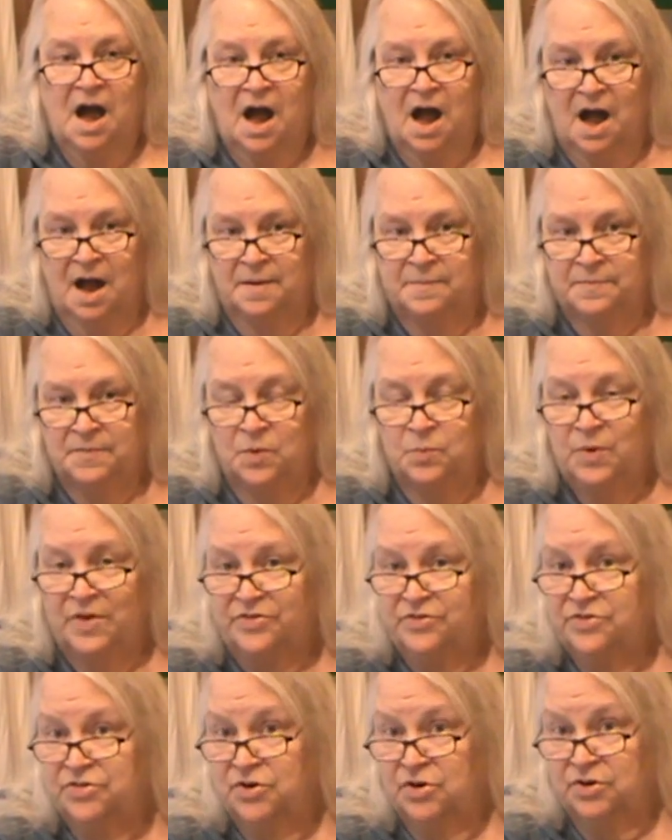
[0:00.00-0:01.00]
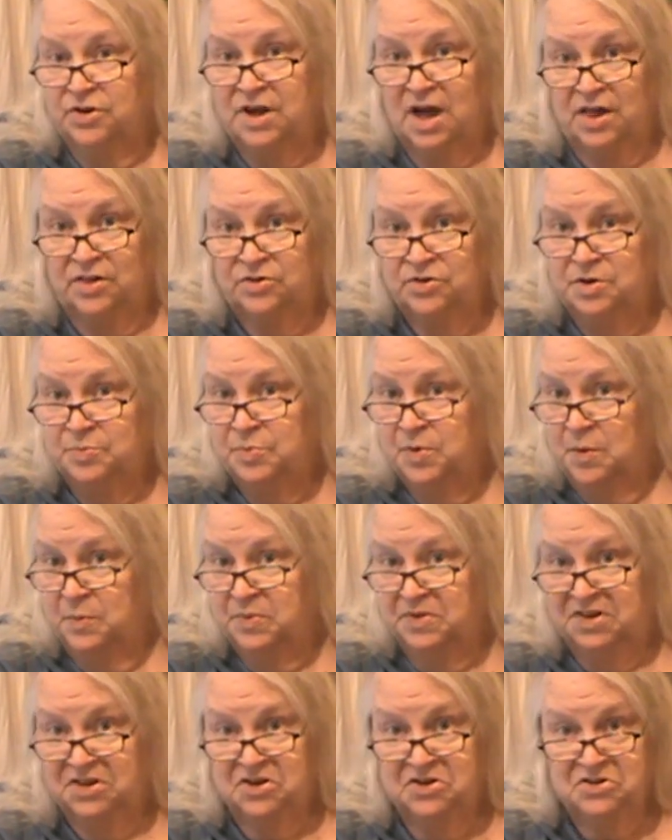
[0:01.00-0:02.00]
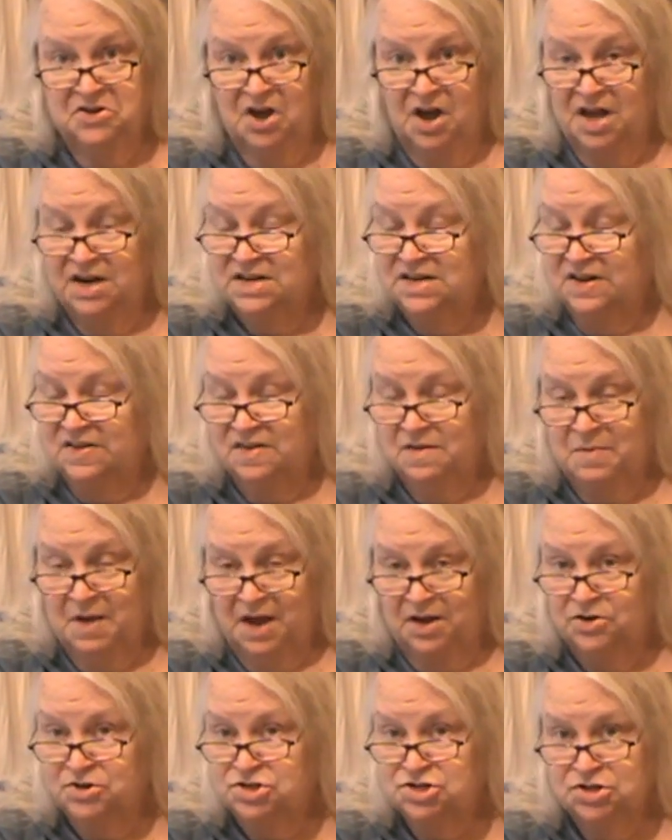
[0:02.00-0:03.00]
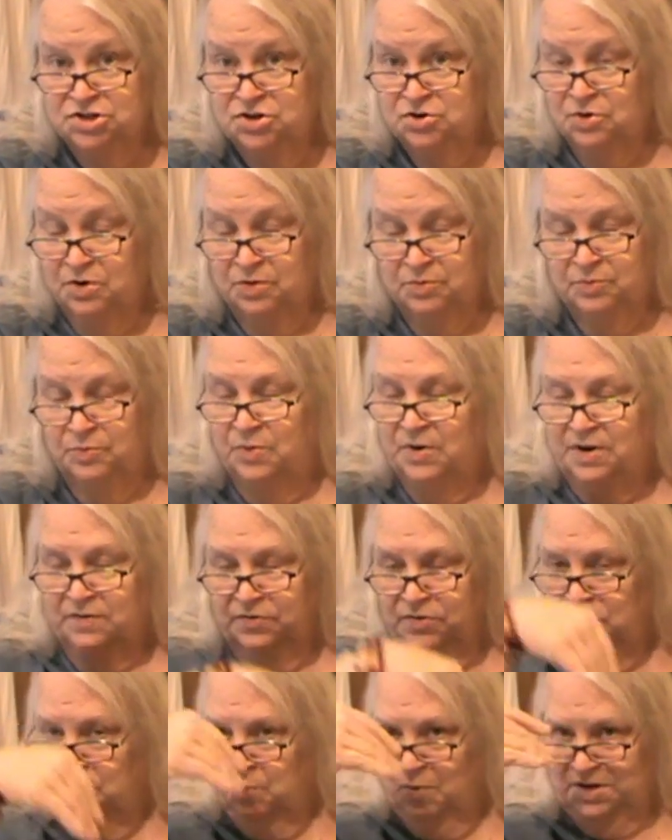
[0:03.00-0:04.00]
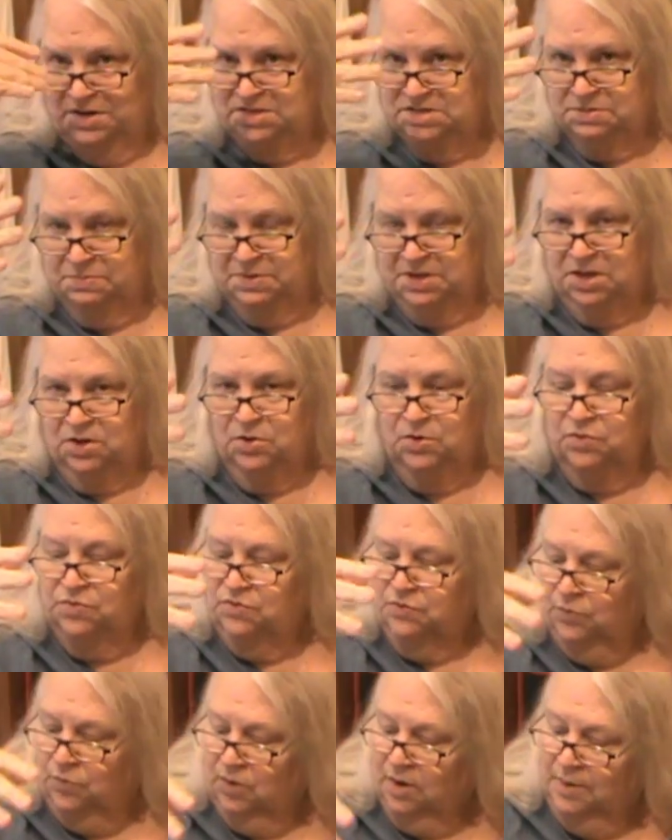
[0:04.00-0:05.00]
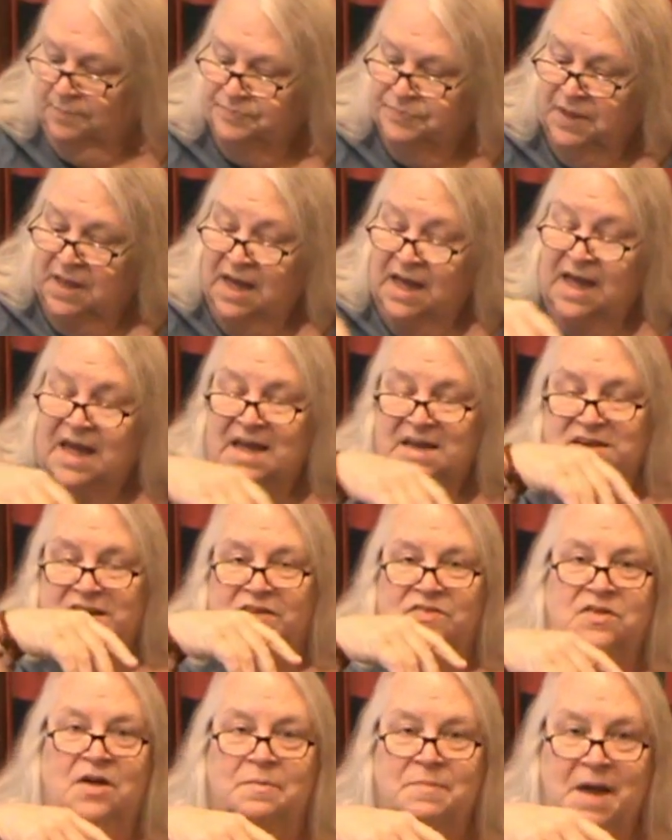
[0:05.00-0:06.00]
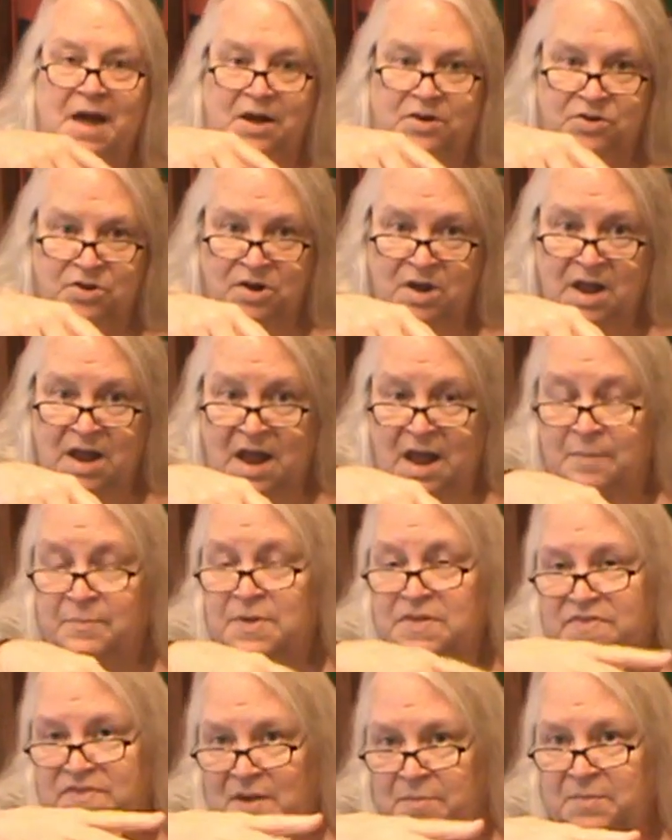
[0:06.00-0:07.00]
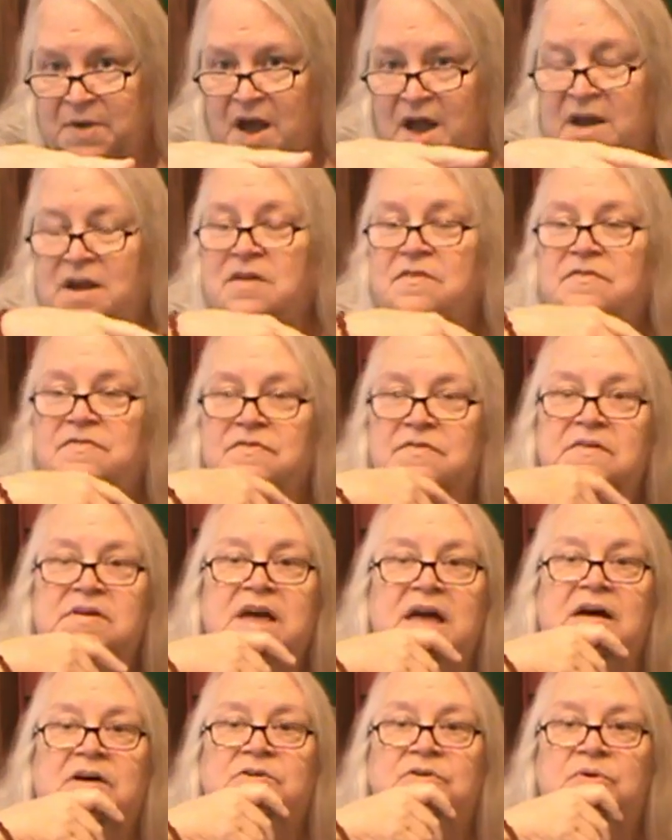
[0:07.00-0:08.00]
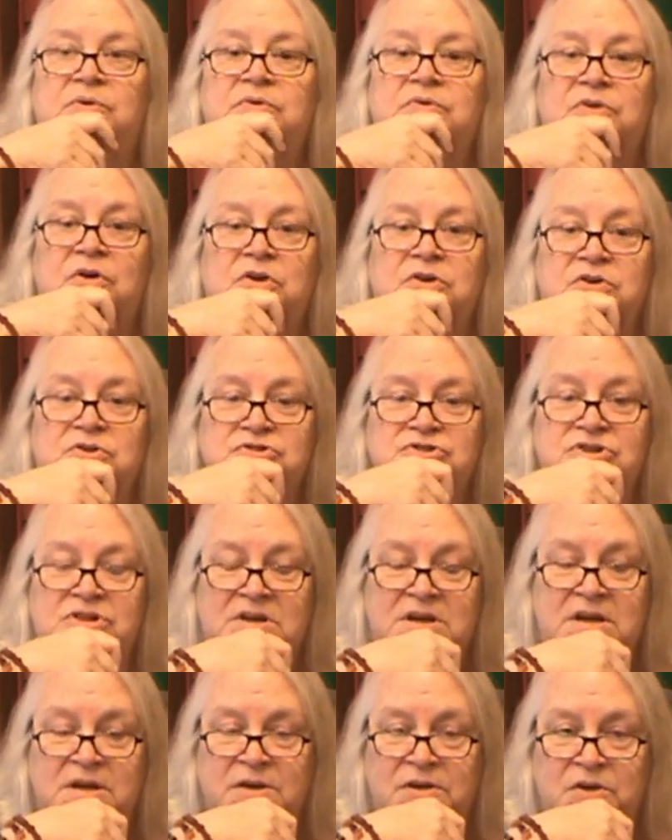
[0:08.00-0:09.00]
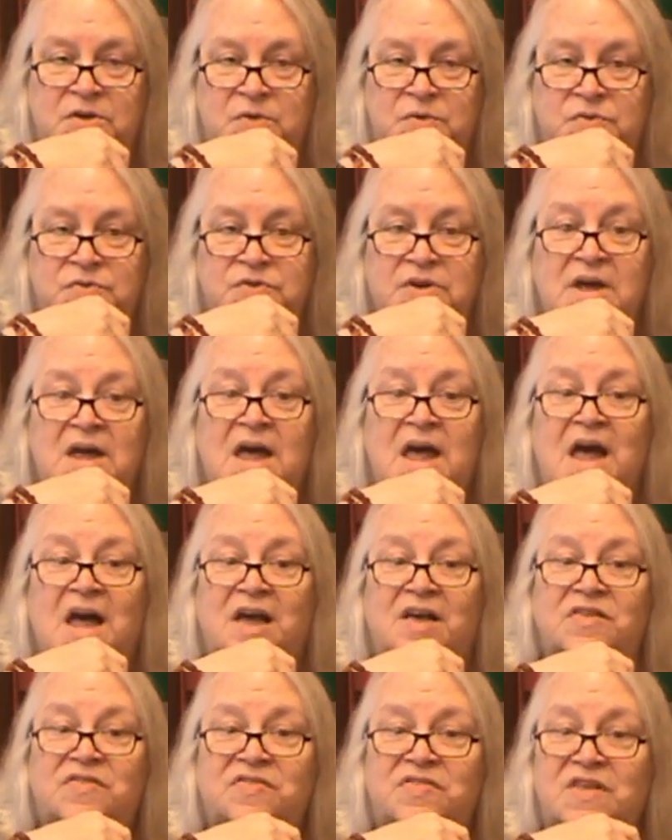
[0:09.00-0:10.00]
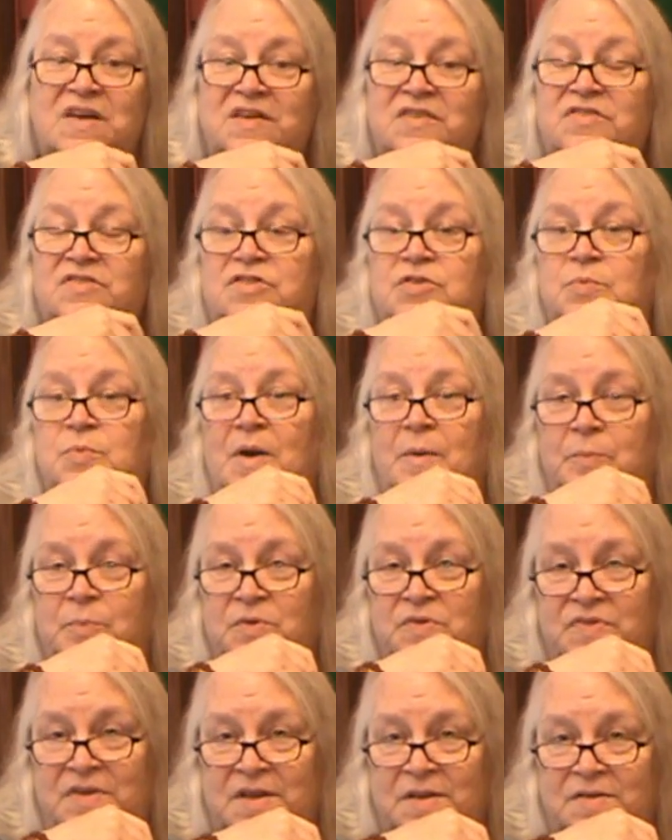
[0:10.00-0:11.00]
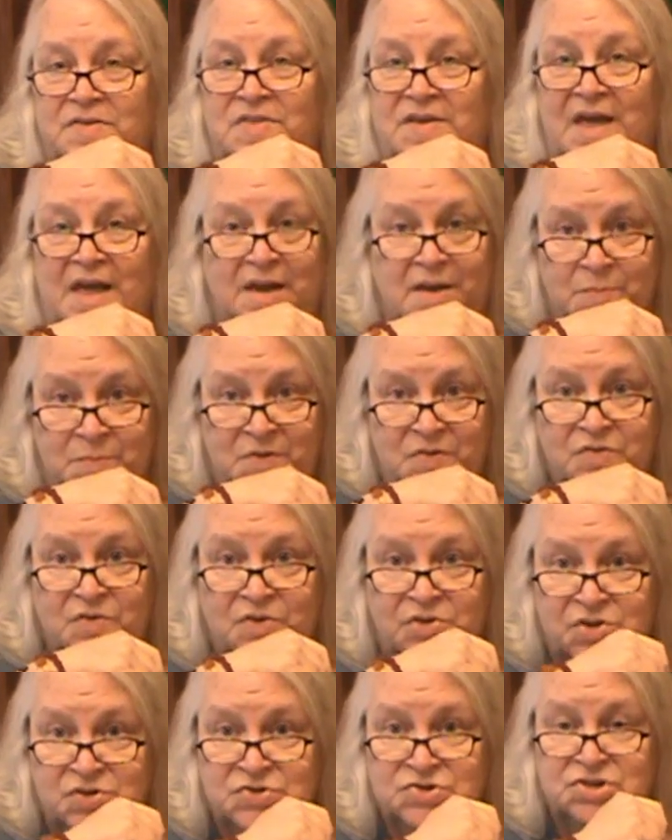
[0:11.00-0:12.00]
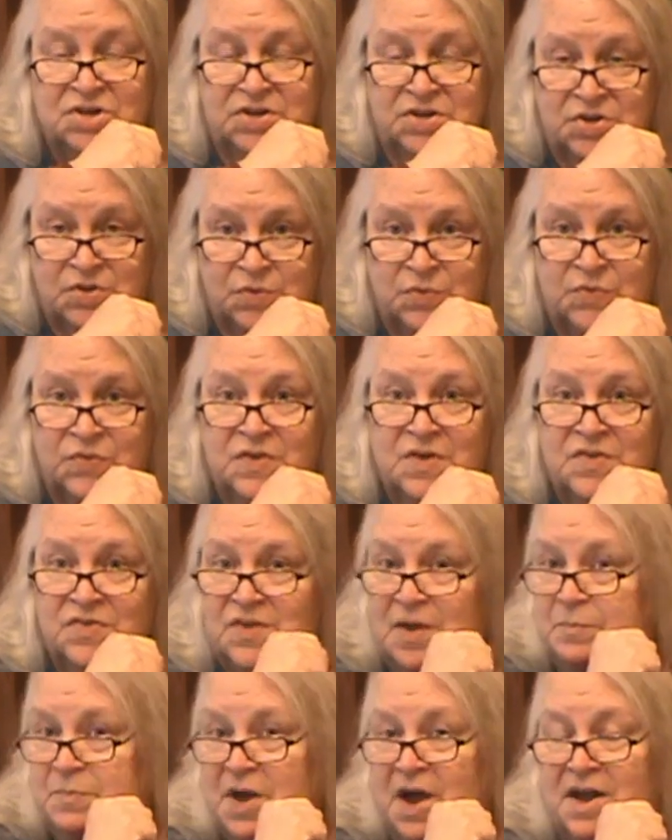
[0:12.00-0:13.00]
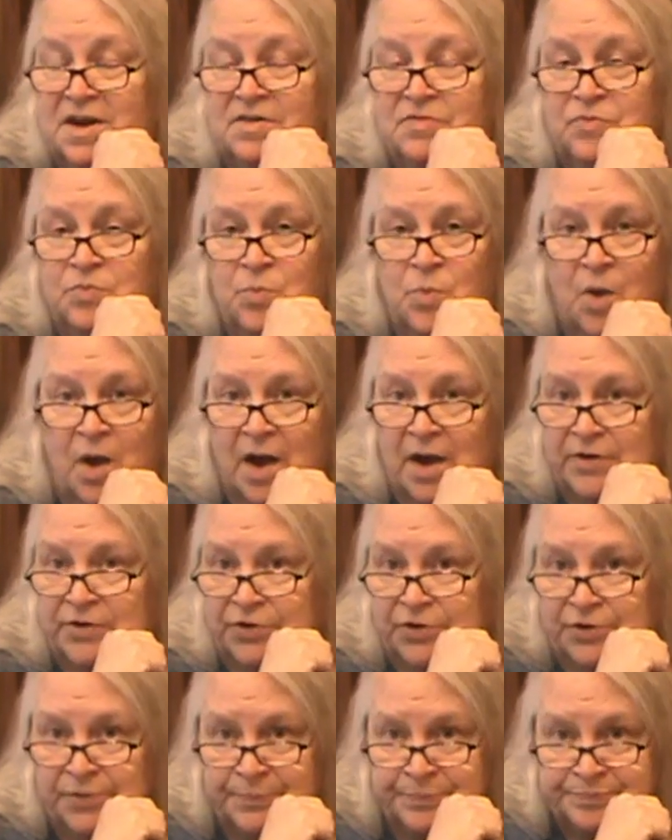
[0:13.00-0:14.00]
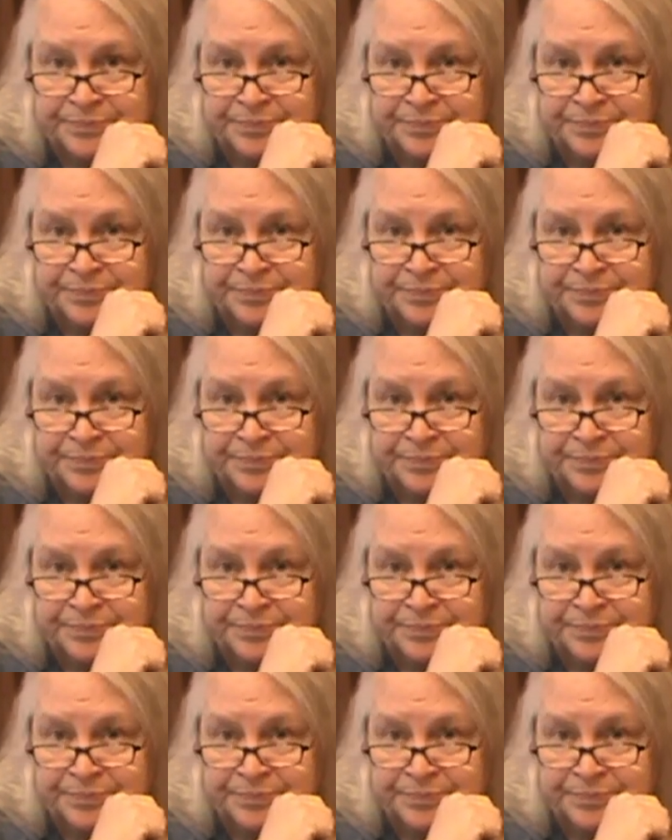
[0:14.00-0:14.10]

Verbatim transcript: Um, whether they're colored appropriately or not, doesn't matter to you or whatever you want it to be used for. It does not matter but some kind of candles are usually used. Things to represent the elements are usually used. Some kind of water